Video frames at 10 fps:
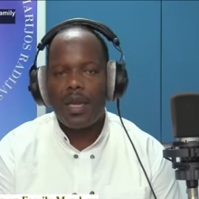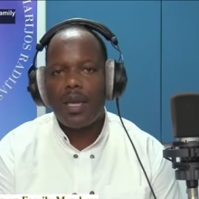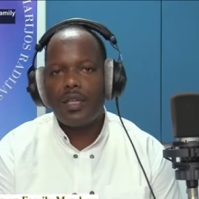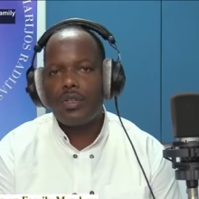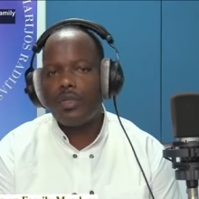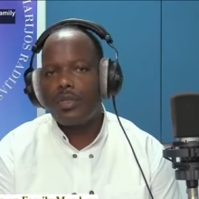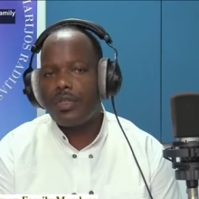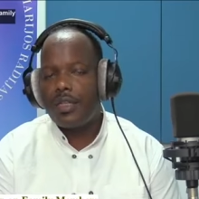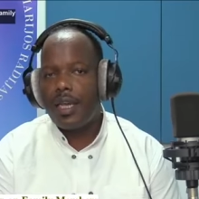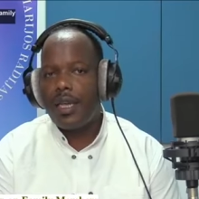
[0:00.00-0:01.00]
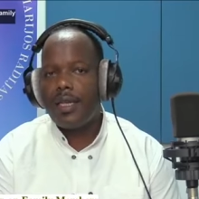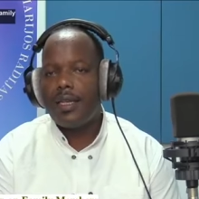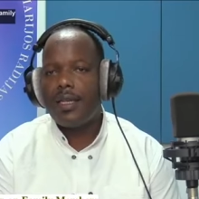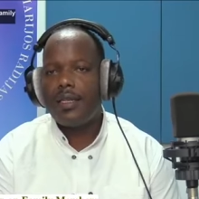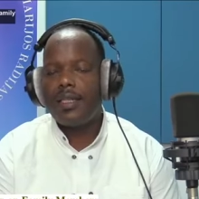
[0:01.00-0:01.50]
And so
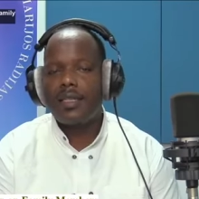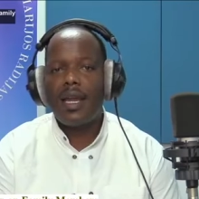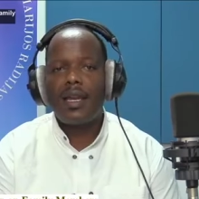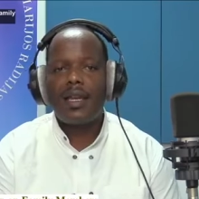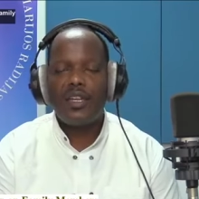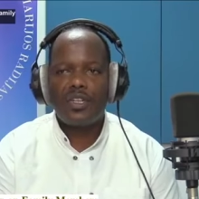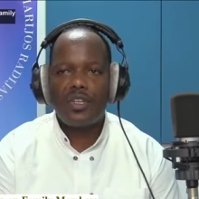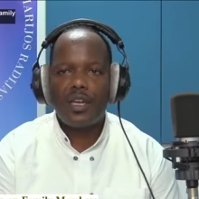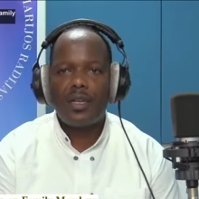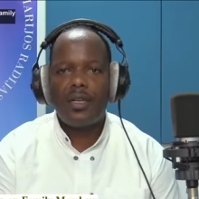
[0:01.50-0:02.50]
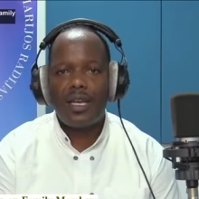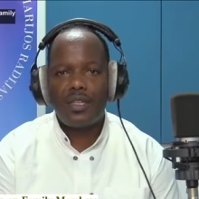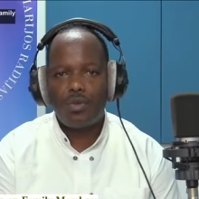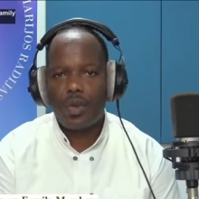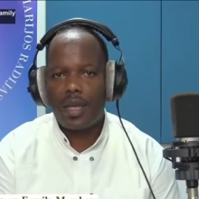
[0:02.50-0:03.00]
today, just like I shared
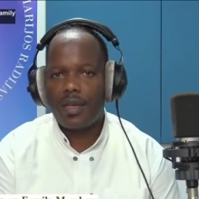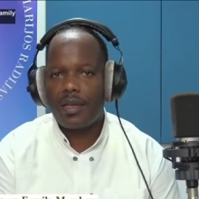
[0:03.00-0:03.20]
last week,